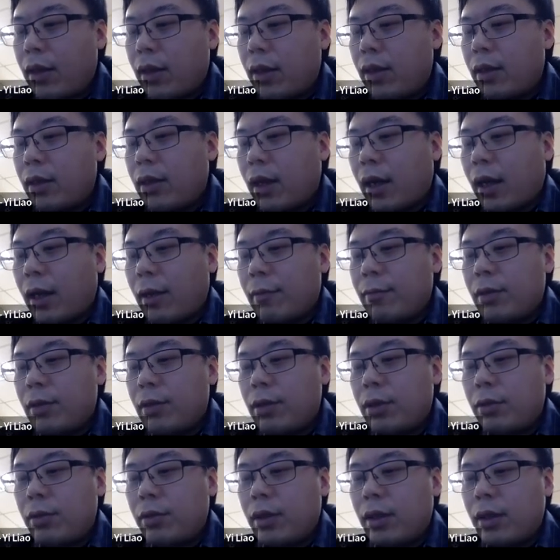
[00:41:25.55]
And I have
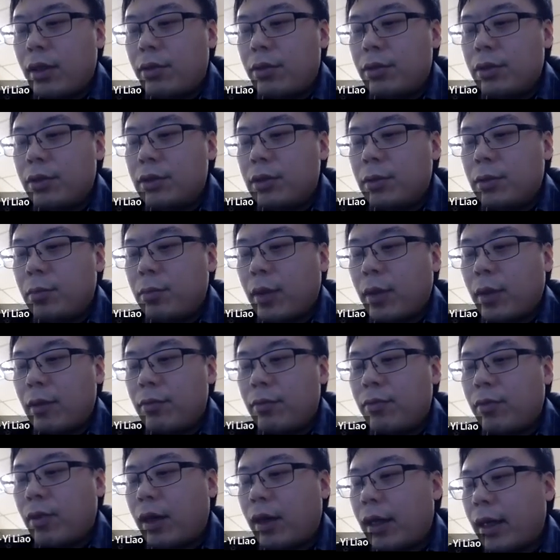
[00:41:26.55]
two inclusion
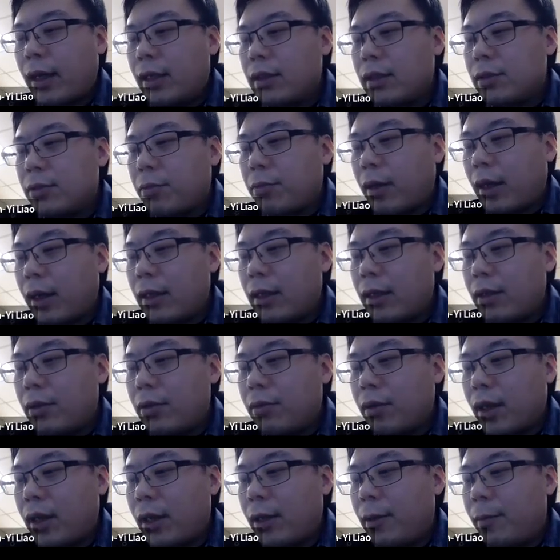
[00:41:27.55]
maps from X, Y
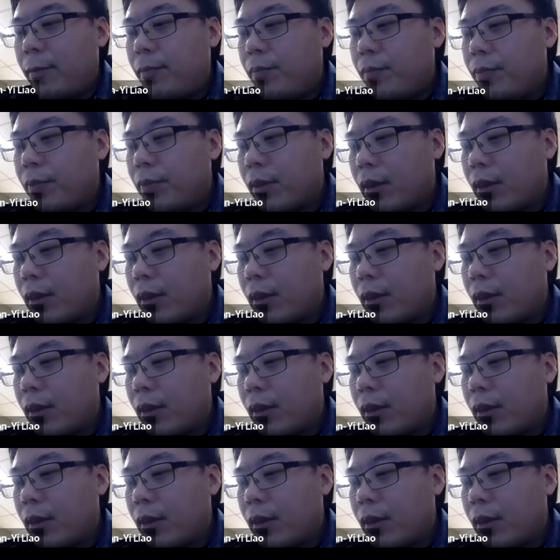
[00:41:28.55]
to N.